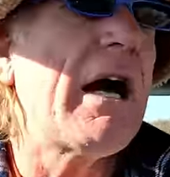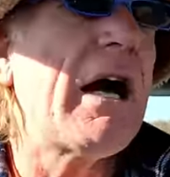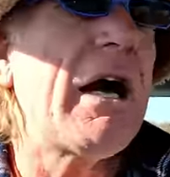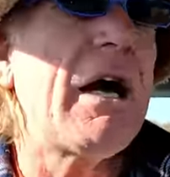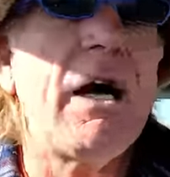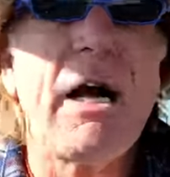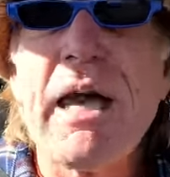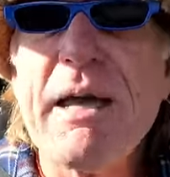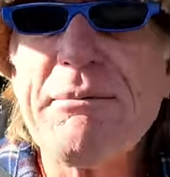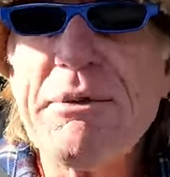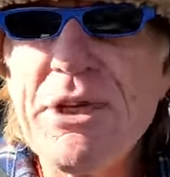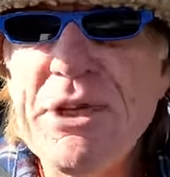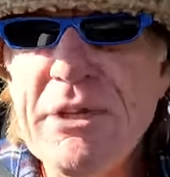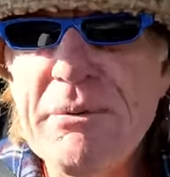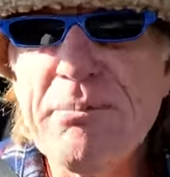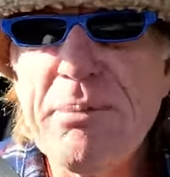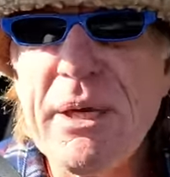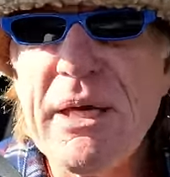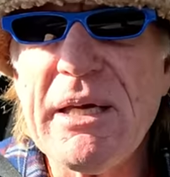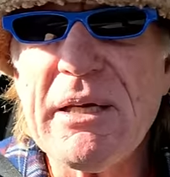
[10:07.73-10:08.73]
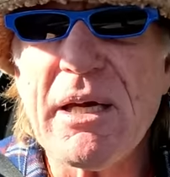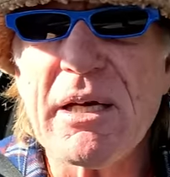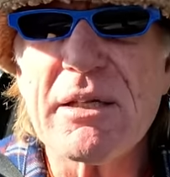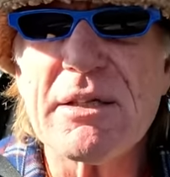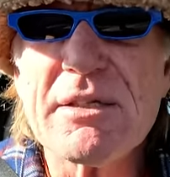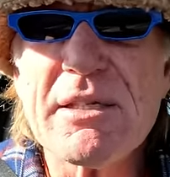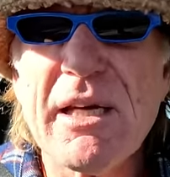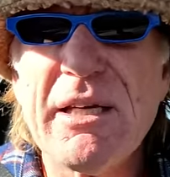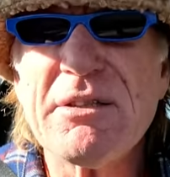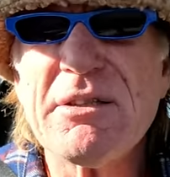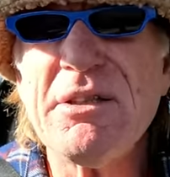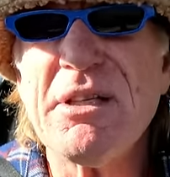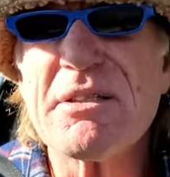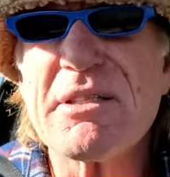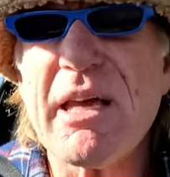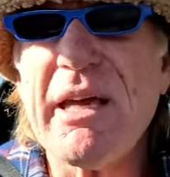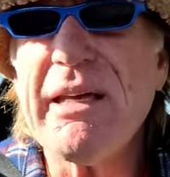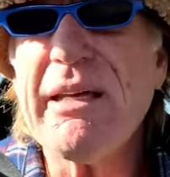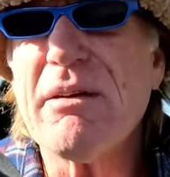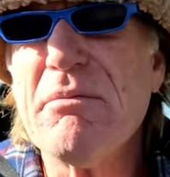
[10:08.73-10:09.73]
I am going to be, like I say, it's going to
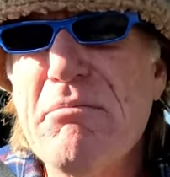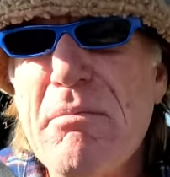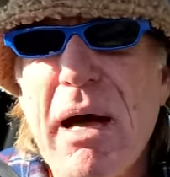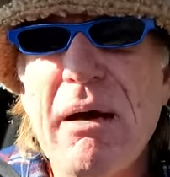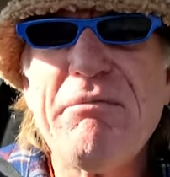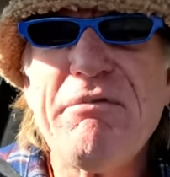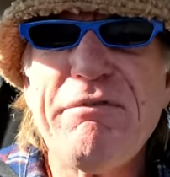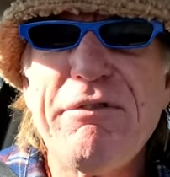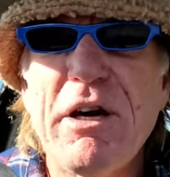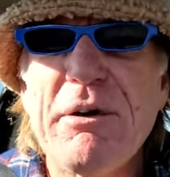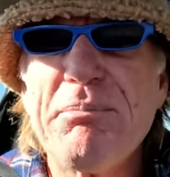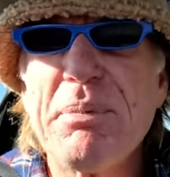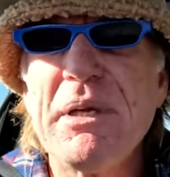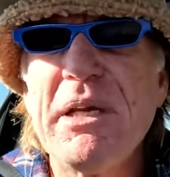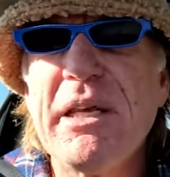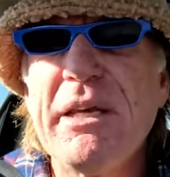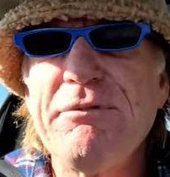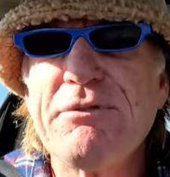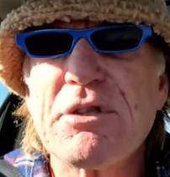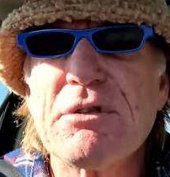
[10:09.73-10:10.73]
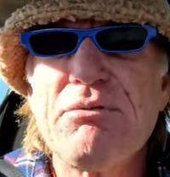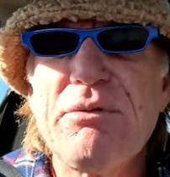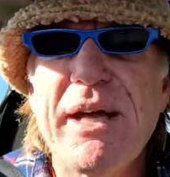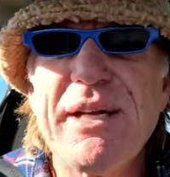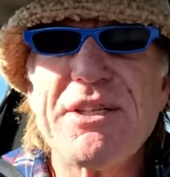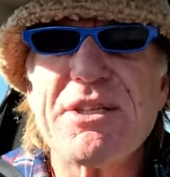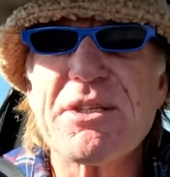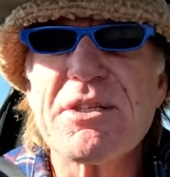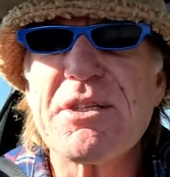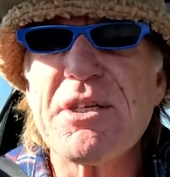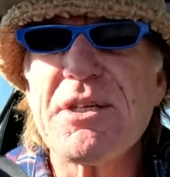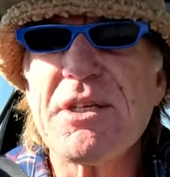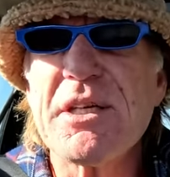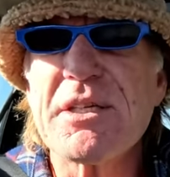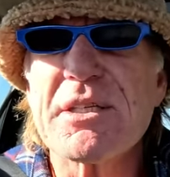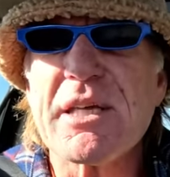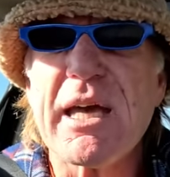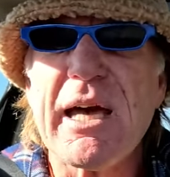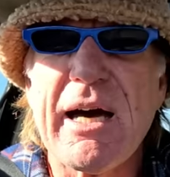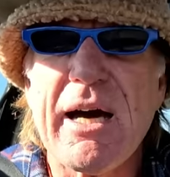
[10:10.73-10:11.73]
take a month, I believe, to register
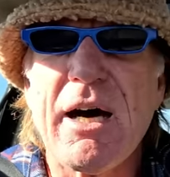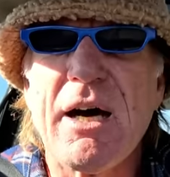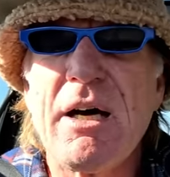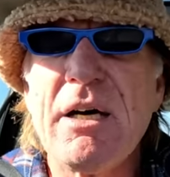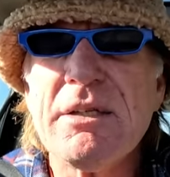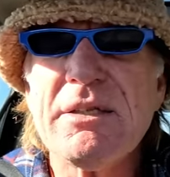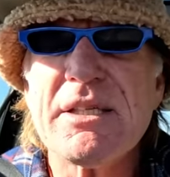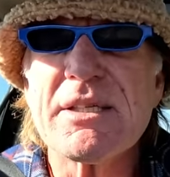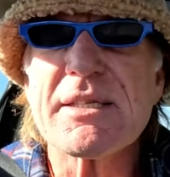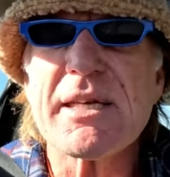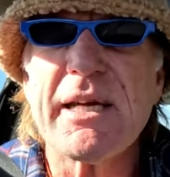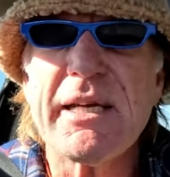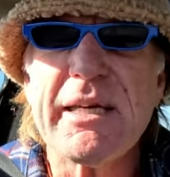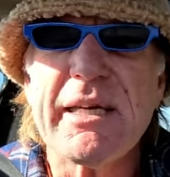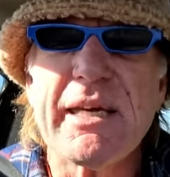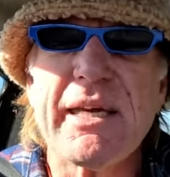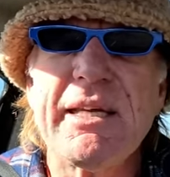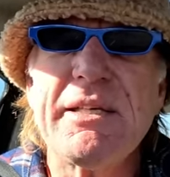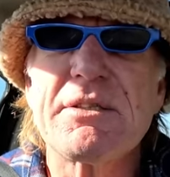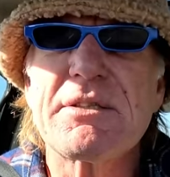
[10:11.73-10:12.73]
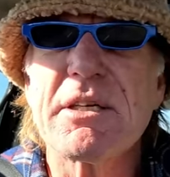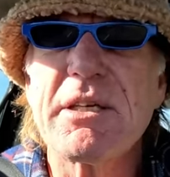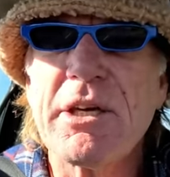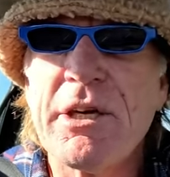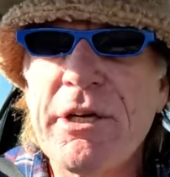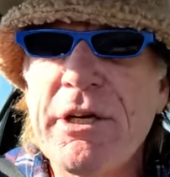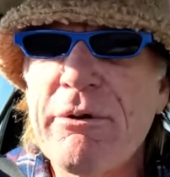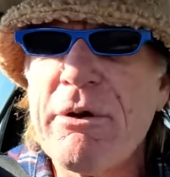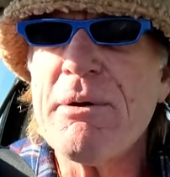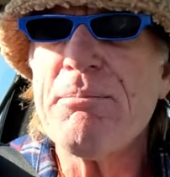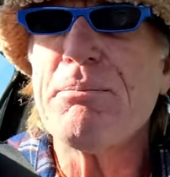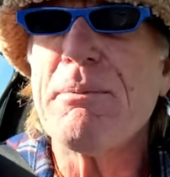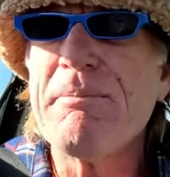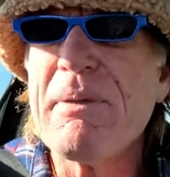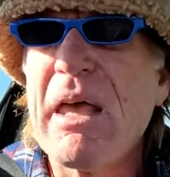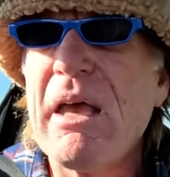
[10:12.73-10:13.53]
this car to take it into Europe